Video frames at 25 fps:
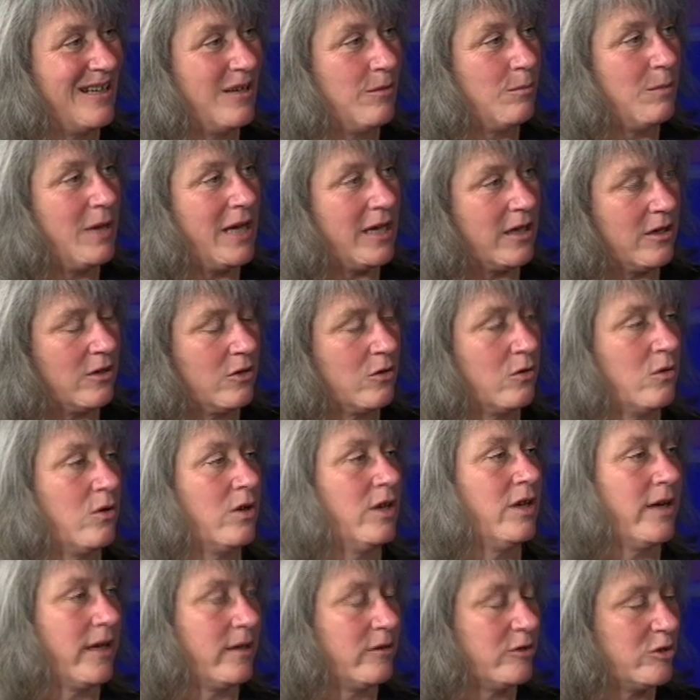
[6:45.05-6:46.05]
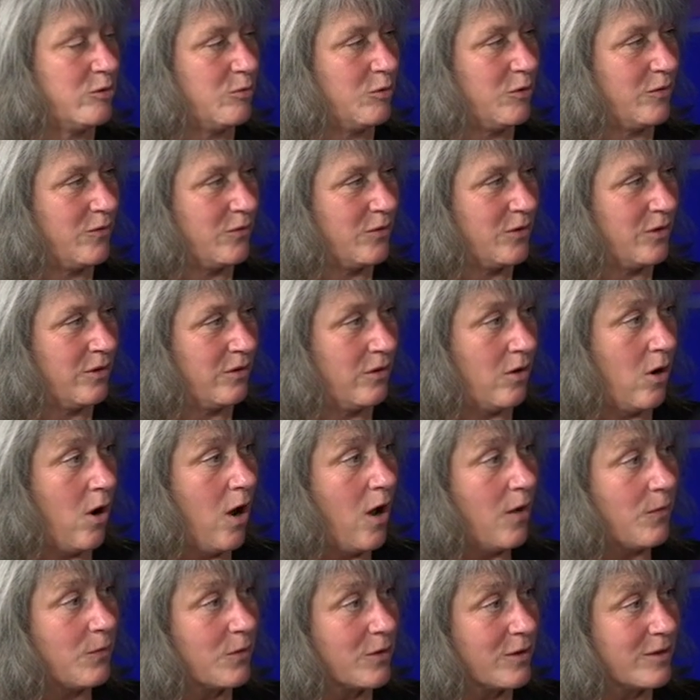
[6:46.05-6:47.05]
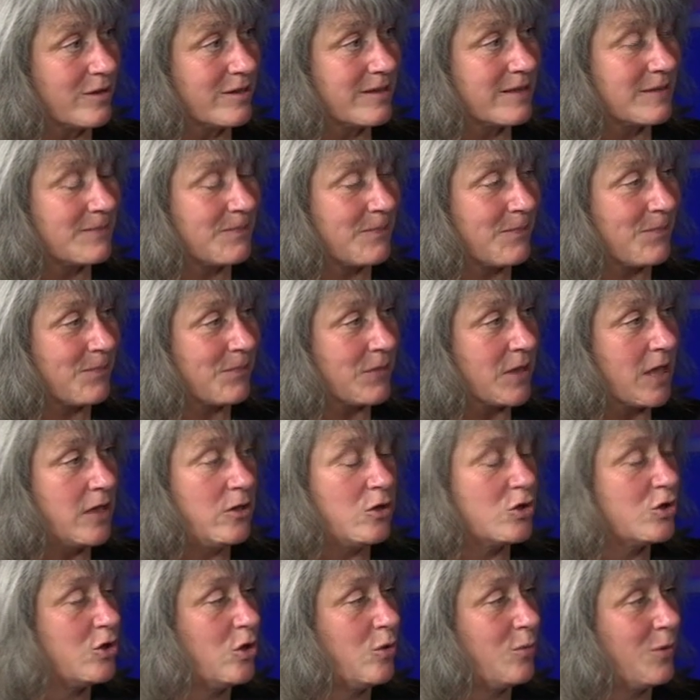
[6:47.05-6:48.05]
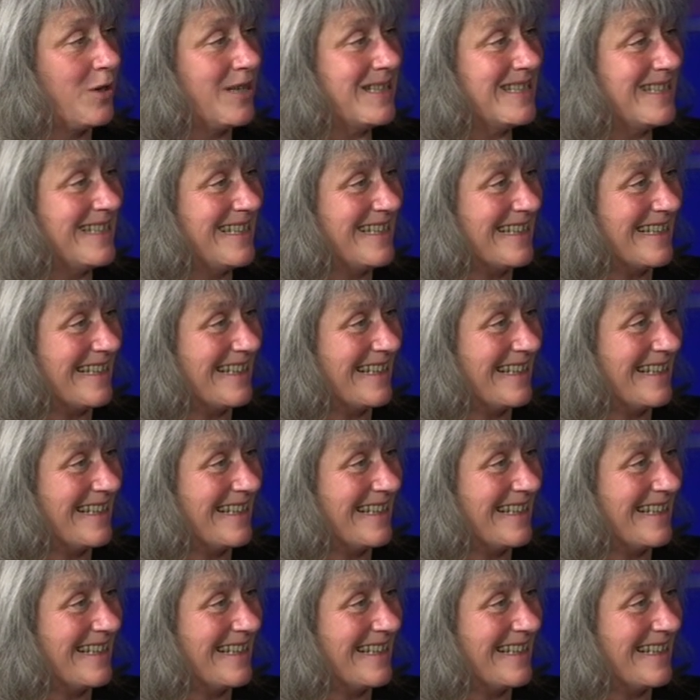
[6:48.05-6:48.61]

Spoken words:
making her ineligible for office. And there's no president.